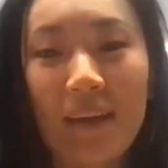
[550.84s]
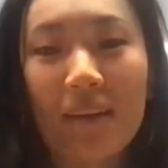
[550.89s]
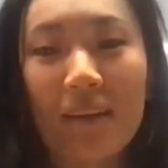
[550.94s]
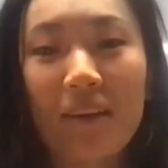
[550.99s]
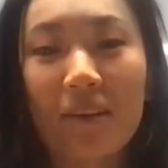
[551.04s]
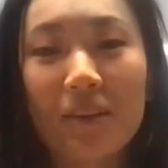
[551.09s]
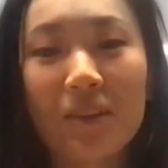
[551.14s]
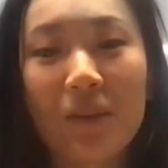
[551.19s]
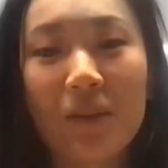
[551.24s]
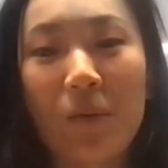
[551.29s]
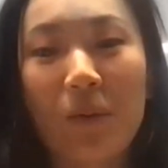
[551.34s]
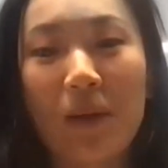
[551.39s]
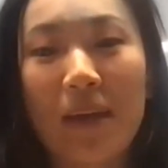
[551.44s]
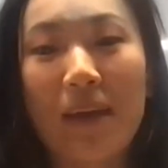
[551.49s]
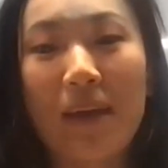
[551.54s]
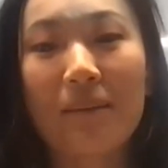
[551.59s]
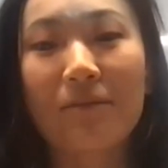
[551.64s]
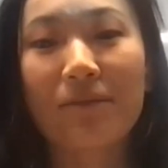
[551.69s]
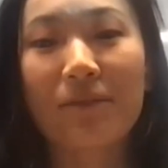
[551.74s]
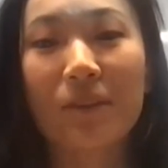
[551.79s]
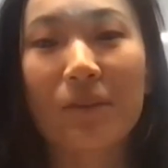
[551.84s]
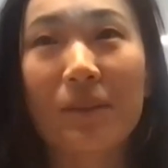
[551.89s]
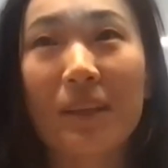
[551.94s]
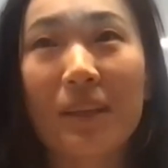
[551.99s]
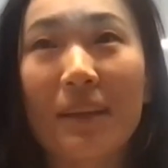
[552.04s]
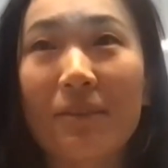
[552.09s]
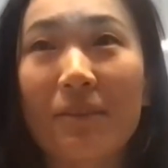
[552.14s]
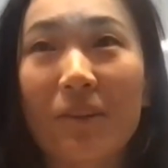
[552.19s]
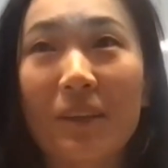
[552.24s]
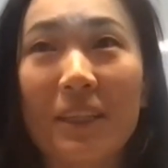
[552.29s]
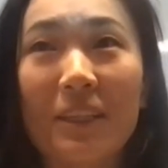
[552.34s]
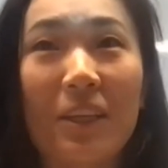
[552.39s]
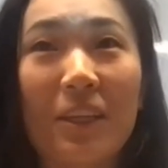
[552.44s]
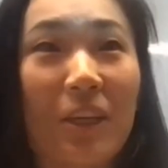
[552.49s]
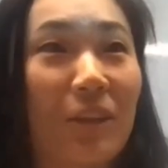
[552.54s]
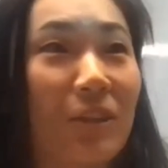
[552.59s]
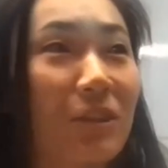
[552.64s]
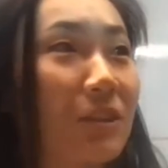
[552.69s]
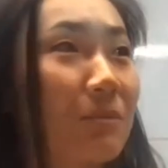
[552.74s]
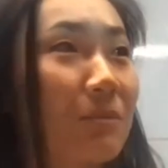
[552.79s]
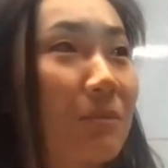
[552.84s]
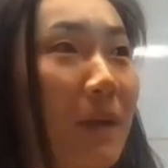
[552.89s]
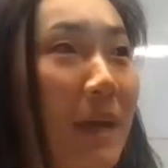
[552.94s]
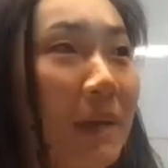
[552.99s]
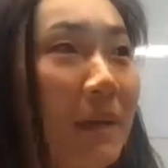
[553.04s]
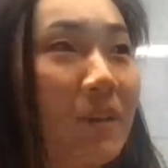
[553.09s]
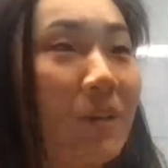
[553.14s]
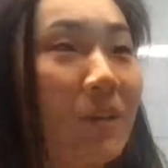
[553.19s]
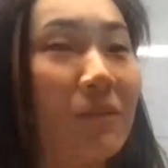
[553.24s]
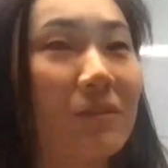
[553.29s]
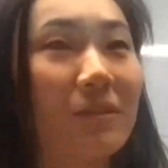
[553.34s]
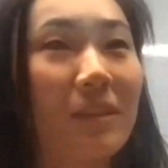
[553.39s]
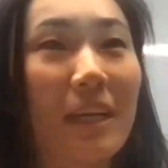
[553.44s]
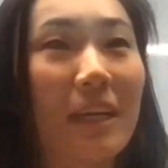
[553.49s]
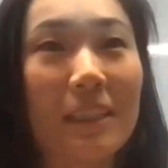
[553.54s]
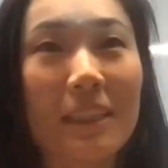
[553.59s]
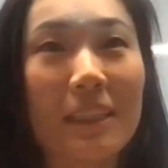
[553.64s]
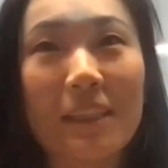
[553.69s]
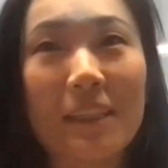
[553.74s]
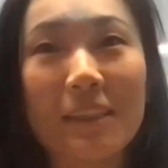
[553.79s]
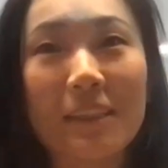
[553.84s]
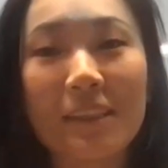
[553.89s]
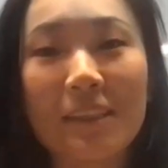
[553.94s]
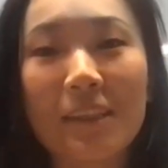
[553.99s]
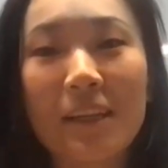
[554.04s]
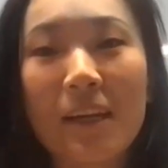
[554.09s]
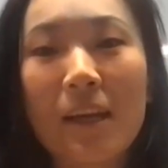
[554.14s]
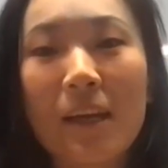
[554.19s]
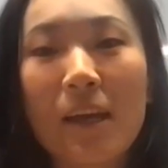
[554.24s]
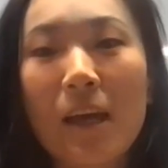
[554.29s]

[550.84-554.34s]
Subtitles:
And also we have field level lineage panel down here.